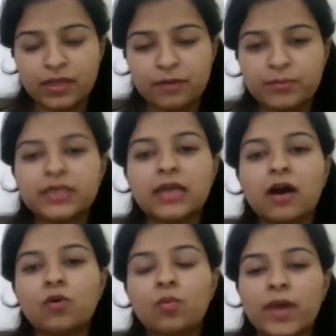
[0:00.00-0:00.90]
But
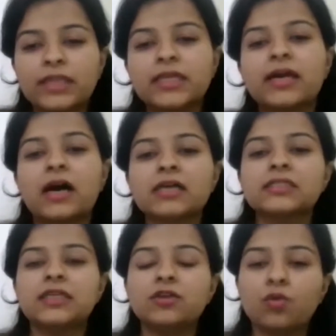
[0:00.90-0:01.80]
now when they are
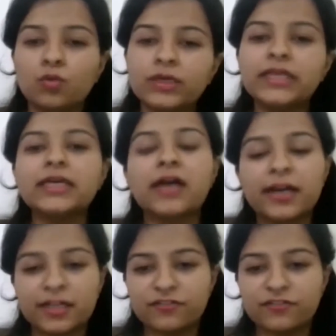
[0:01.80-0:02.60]
asking only current